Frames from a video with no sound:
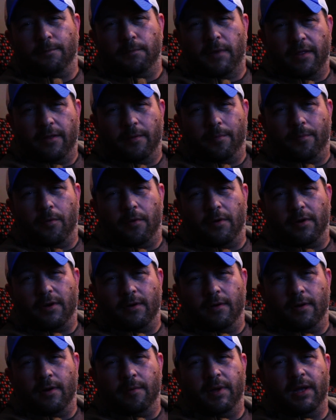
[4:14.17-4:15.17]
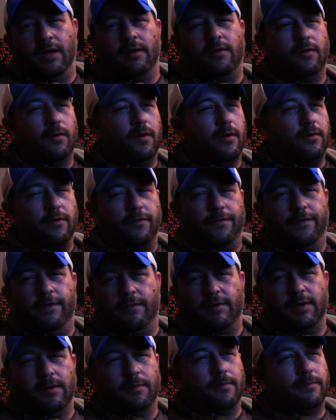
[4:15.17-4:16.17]
motherboard. You know what I mean?
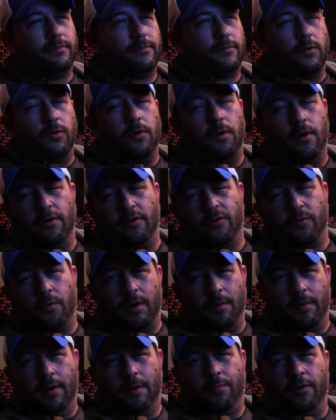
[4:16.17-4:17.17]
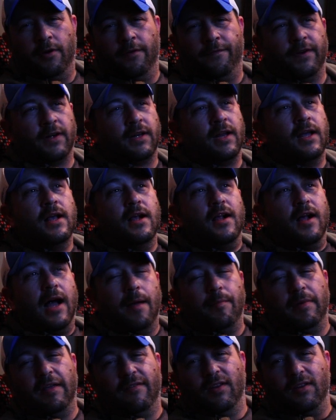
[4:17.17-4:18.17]
220 watt perfect.
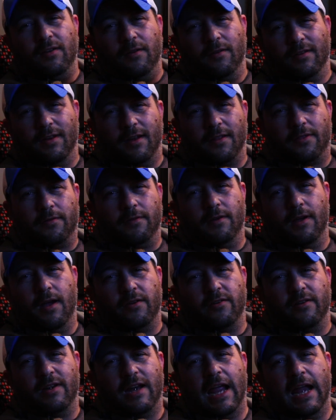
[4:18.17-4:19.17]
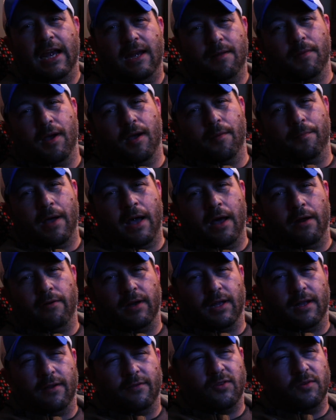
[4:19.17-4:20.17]
I'm even using a 380 mile
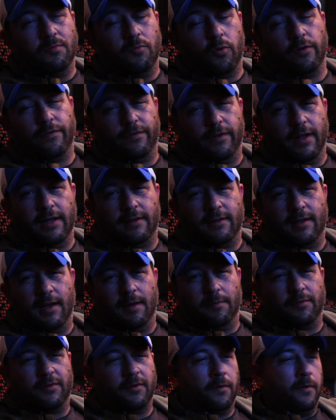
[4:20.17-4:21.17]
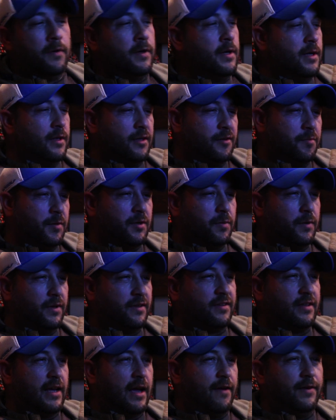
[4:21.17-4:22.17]
battery, gives you more flight time. So it's between
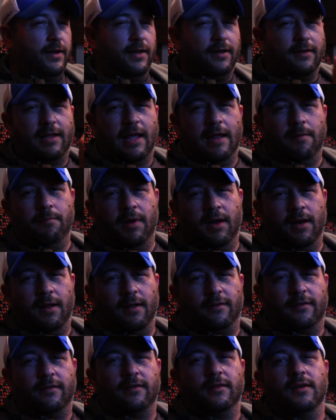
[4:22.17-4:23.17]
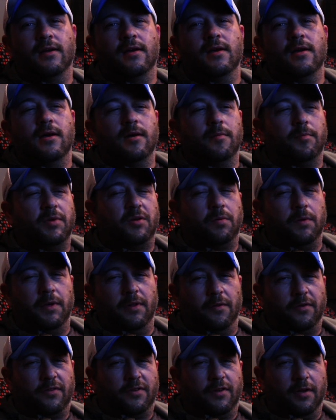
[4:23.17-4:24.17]
7 and 10 minutes
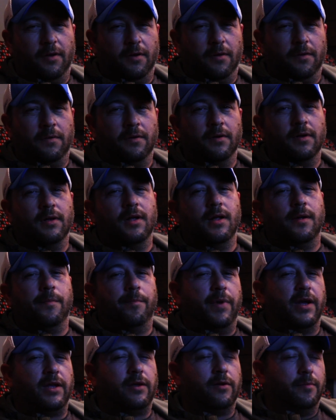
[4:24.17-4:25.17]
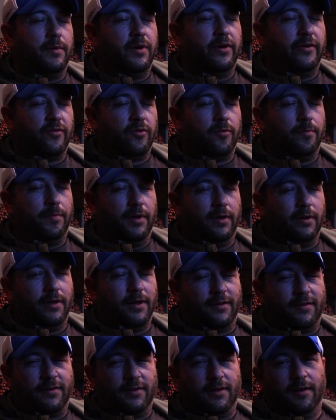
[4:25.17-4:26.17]
between those two, but your
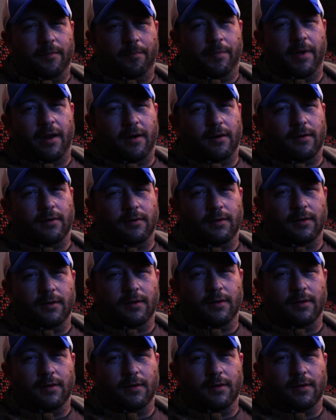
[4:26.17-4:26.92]
maneuverability is still better